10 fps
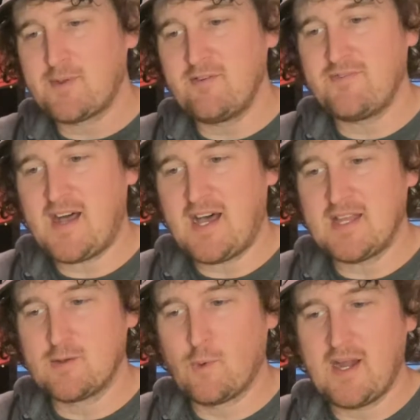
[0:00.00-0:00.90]
you
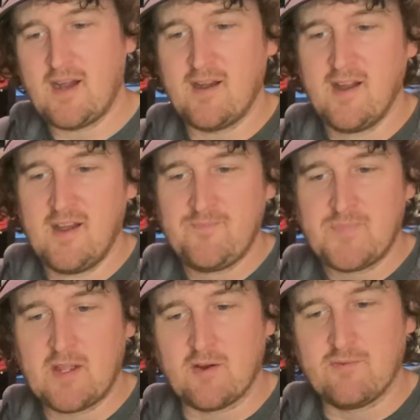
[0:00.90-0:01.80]
find where
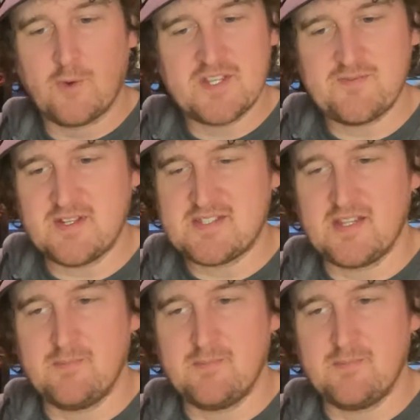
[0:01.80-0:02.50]
your voice fits in the